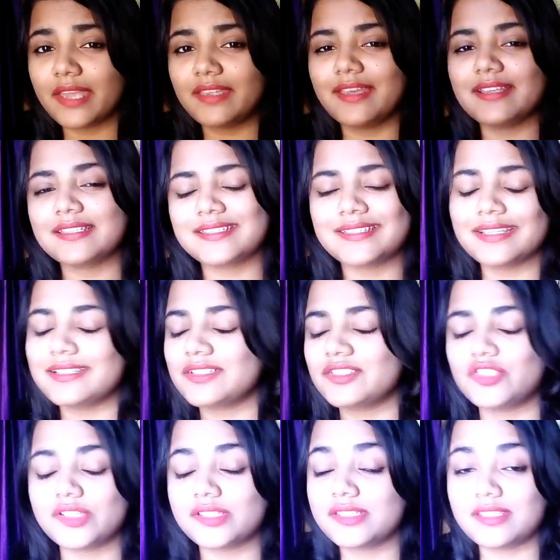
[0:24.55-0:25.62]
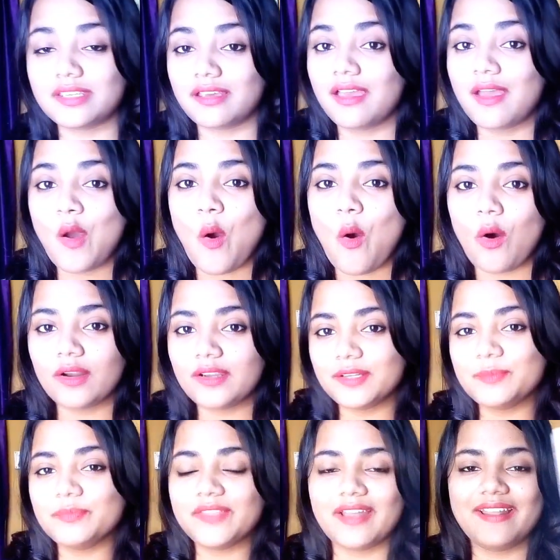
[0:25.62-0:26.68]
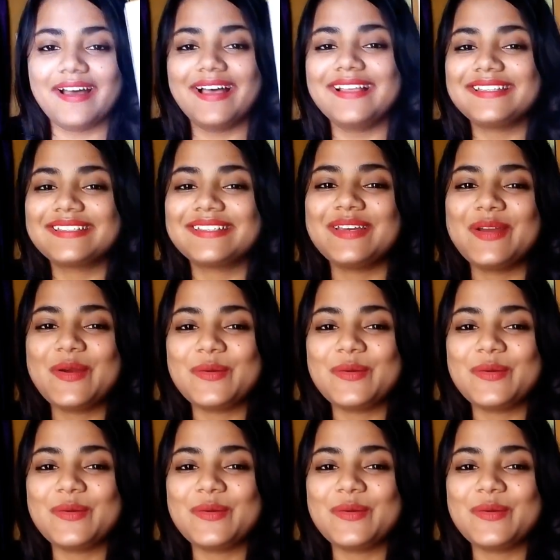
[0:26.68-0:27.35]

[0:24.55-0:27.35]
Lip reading: I guess it's just autumn that has